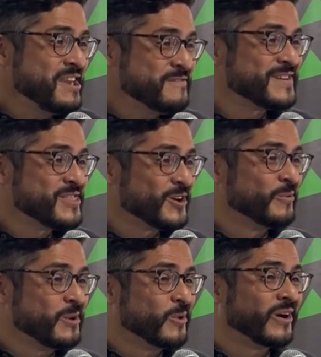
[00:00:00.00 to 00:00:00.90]
even
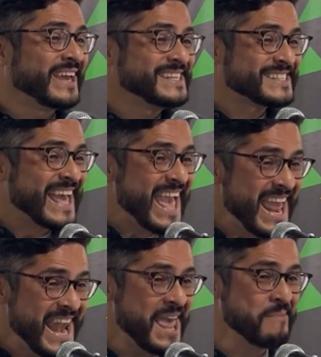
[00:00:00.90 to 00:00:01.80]
though we were his
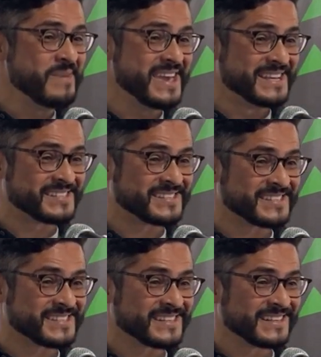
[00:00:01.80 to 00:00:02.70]

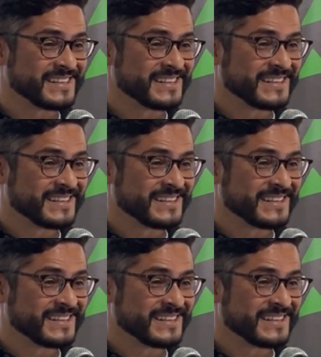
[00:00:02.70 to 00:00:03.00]
enemies.